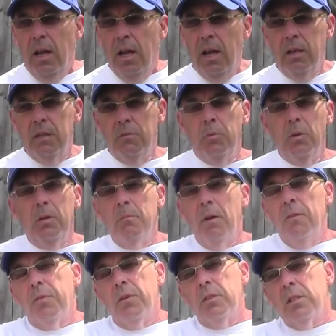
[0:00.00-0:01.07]
and one of
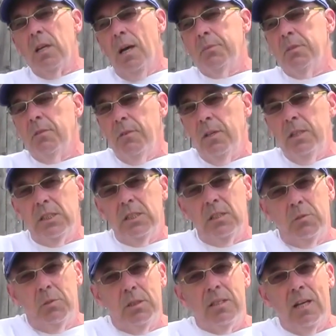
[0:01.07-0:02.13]
my first
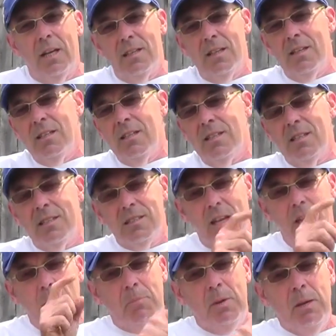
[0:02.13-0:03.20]
observations was that the
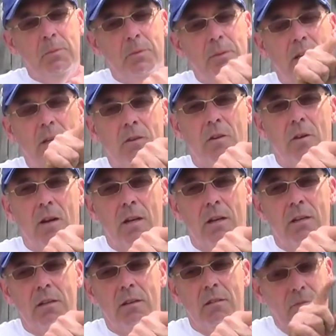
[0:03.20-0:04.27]
same people that are
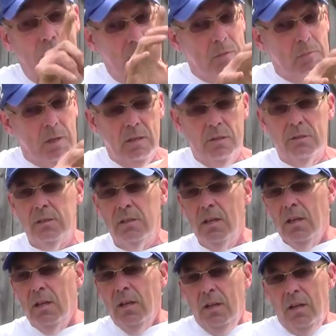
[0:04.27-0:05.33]
on females
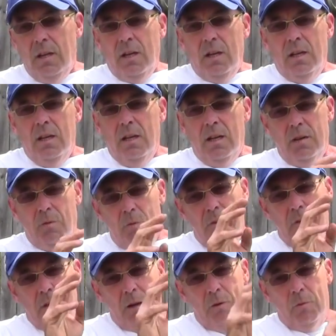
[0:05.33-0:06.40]

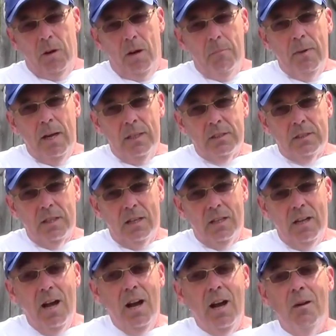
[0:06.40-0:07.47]
that were on
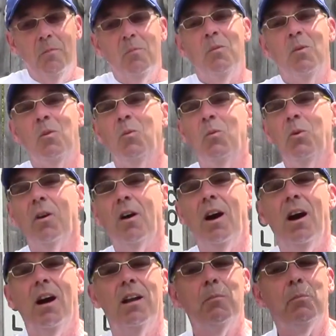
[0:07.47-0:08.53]
Match.com were
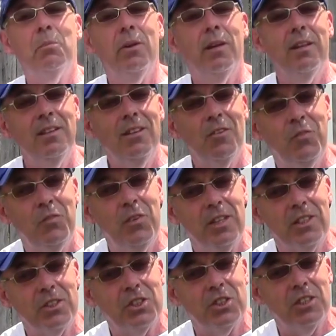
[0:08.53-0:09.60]
on Plenty of
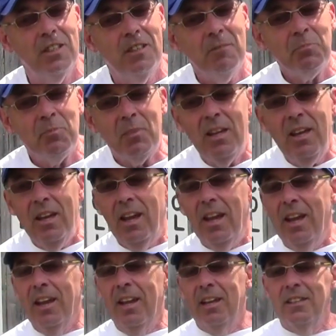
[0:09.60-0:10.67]
Fish.
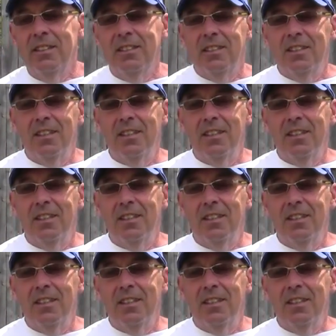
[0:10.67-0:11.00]
And